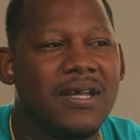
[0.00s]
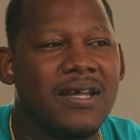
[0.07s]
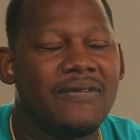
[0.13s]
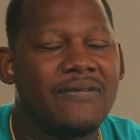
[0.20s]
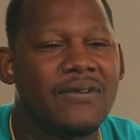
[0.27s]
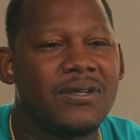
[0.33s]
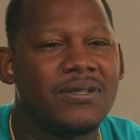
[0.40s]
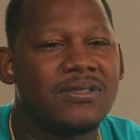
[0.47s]

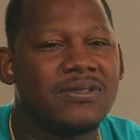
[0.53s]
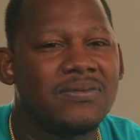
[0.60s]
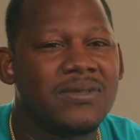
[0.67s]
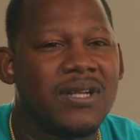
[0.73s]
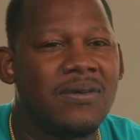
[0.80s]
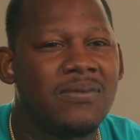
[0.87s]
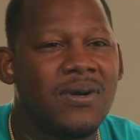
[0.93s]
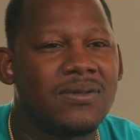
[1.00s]
At first,
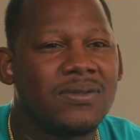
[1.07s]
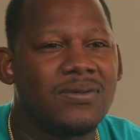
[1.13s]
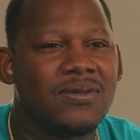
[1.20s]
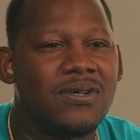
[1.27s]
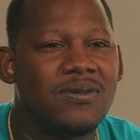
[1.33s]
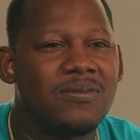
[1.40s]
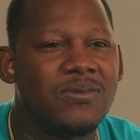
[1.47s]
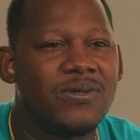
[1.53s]
when I walked through
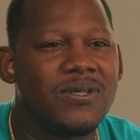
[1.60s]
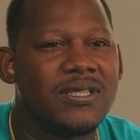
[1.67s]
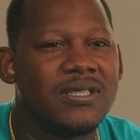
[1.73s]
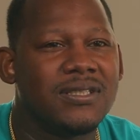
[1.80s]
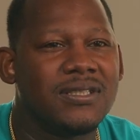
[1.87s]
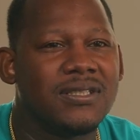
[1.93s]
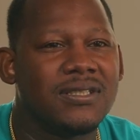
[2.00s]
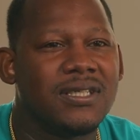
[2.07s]

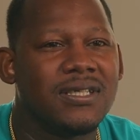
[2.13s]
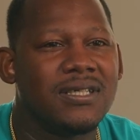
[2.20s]
Homeboys,